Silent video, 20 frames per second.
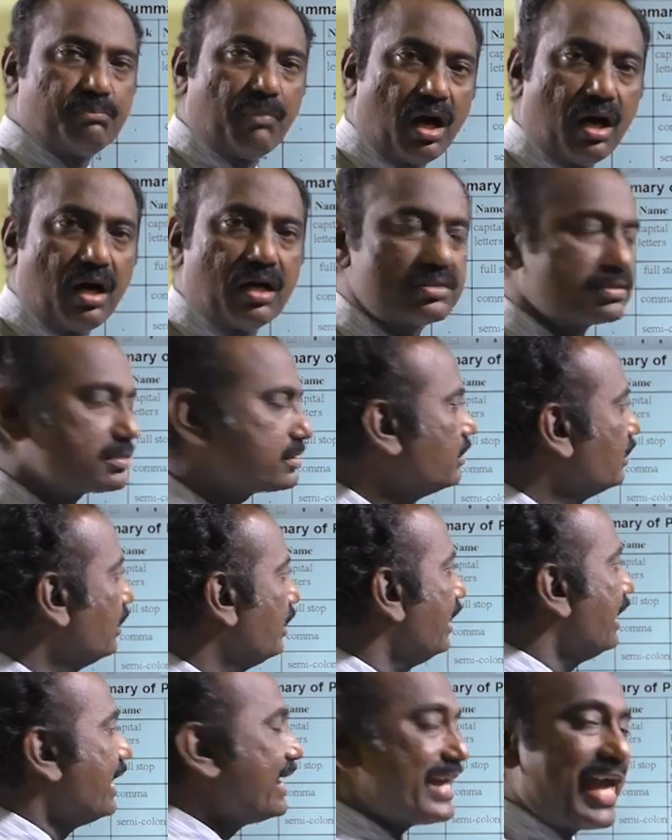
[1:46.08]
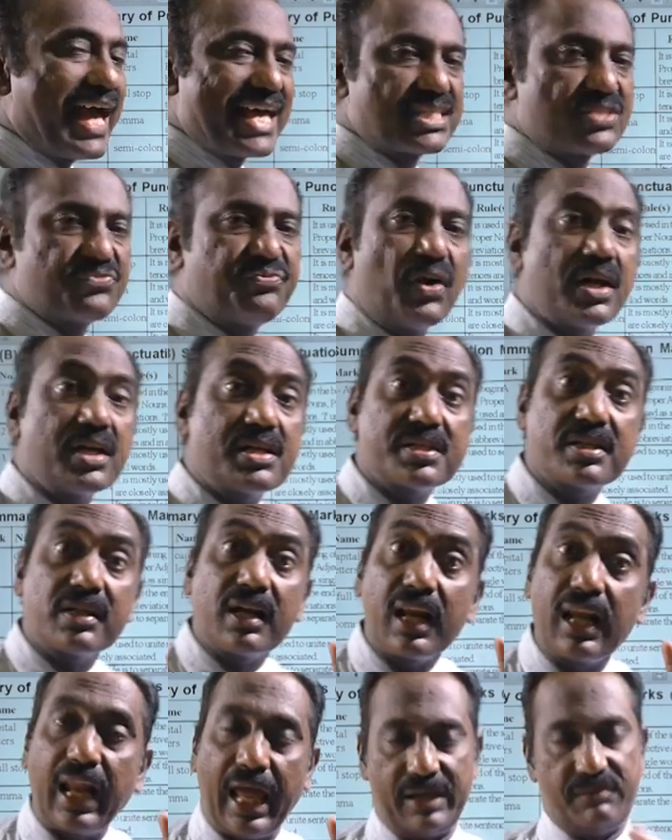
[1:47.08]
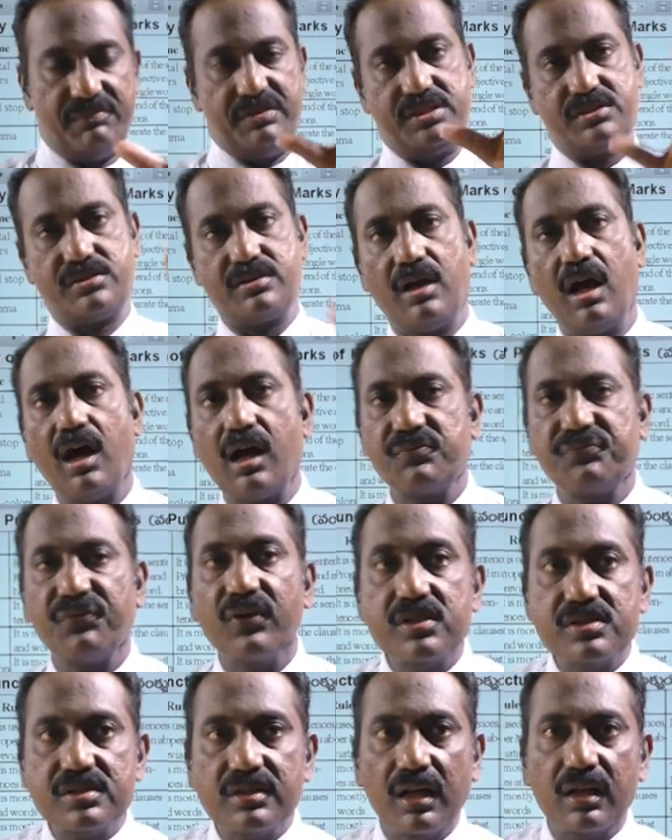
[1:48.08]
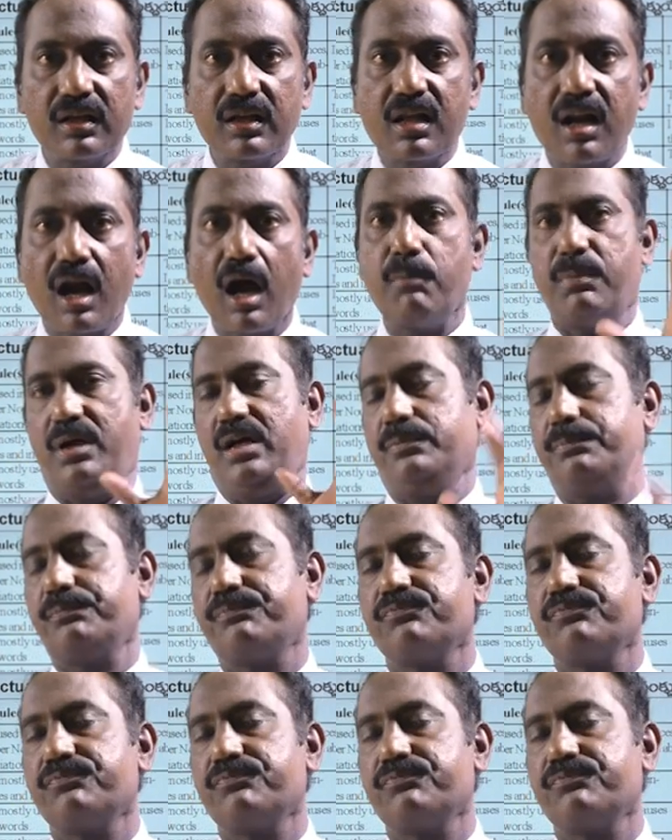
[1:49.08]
marks as functional language or functional grammar?